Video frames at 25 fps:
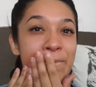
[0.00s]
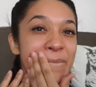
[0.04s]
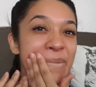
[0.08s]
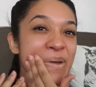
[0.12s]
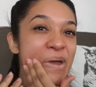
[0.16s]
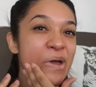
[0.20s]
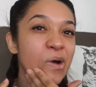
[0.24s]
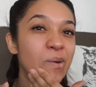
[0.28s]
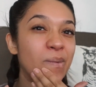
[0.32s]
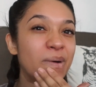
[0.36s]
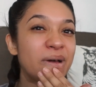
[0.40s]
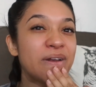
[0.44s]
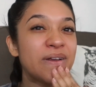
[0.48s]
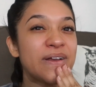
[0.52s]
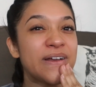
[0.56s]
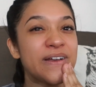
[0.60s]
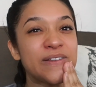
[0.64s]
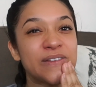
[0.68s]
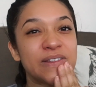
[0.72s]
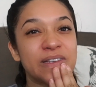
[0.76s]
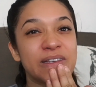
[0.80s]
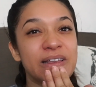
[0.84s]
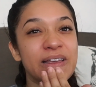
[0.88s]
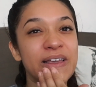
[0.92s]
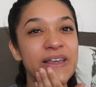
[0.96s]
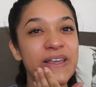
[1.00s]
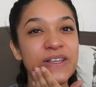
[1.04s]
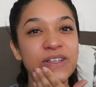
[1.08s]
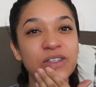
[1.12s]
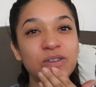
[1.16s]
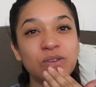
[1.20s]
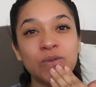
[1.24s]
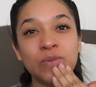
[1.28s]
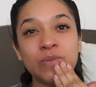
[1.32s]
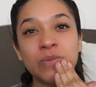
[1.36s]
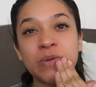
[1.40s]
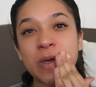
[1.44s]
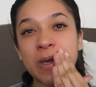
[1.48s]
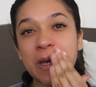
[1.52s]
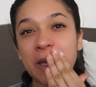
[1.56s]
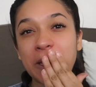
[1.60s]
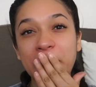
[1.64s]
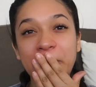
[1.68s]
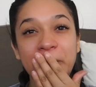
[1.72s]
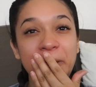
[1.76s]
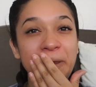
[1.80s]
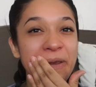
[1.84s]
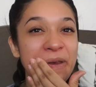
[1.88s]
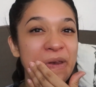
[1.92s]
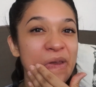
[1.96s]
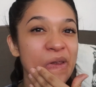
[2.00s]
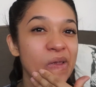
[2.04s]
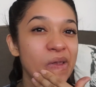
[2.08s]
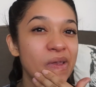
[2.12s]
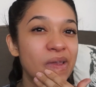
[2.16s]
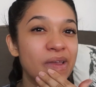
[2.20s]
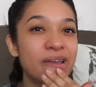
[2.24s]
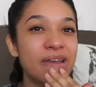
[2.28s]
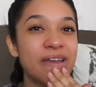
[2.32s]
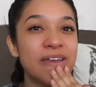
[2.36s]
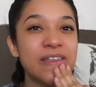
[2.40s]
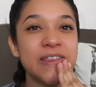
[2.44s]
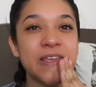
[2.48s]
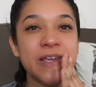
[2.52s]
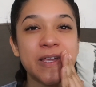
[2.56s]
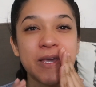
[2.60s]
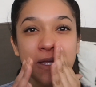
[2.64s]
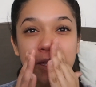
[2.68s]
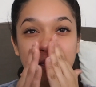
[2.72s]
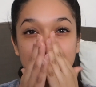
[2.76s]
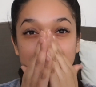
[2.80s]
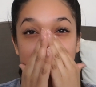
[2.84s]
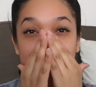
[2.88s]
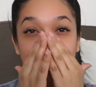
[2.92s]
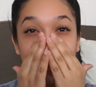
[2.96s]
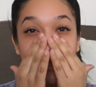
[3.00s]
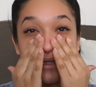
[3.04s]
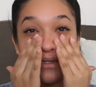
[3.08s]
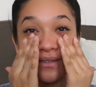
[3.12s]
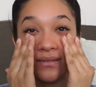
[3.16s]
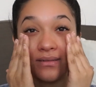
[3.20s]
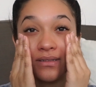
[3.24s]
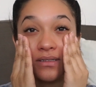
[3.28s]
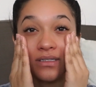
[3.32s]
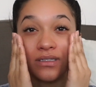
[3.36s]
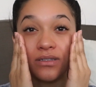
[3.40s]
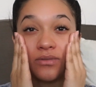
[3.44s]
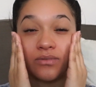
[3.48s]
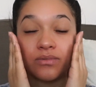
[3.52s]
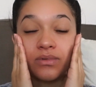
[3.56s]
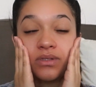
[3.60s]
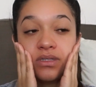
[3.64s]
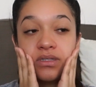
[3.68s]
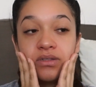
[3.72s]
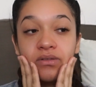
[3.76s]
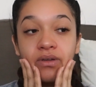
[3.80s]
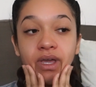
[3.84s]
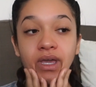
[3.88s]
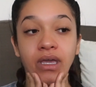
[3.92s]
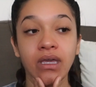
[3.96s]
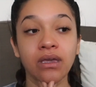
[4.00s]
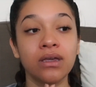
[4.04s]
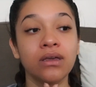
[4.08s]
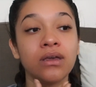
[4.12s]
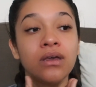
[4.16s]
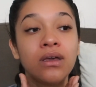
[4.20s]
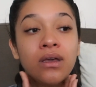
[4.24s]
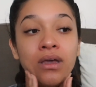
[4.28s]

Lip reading: I hope I don't have to like zoom you guys in. I think it's okay.